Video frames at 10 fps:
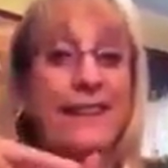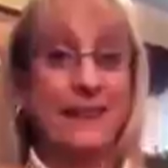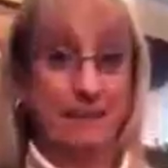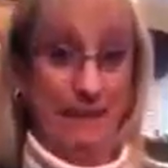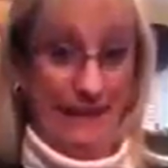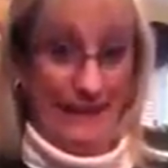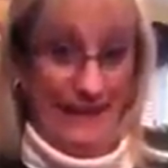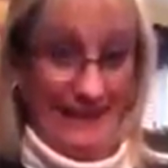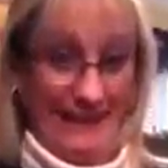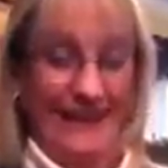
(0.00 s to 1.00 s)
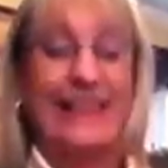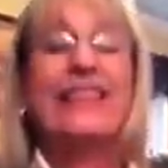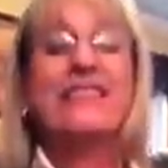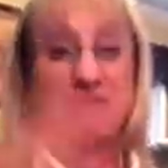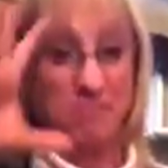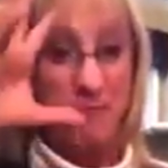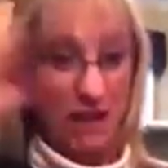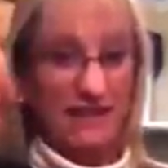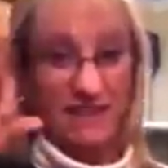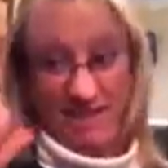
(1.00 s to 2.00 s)
Myself, Susie Grona,
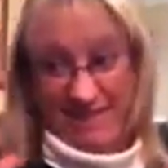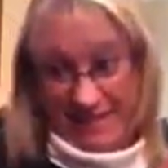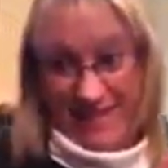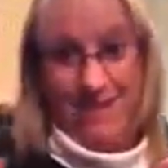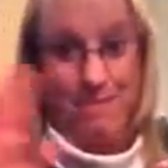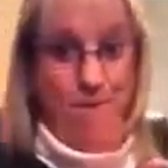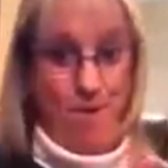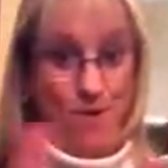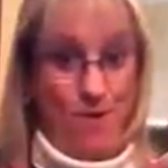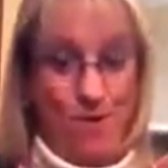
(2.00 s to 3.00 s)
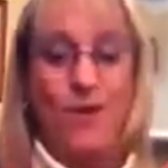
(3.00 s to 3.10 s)
President.